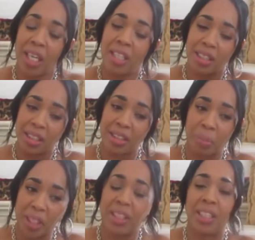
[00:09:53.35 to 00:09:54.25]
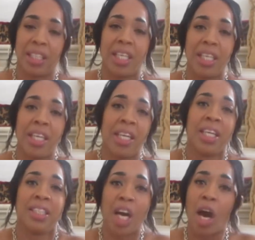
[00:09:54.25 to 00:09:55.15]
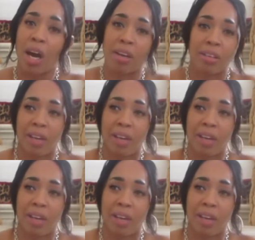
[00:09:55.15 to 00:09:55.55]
It's just basically the heart.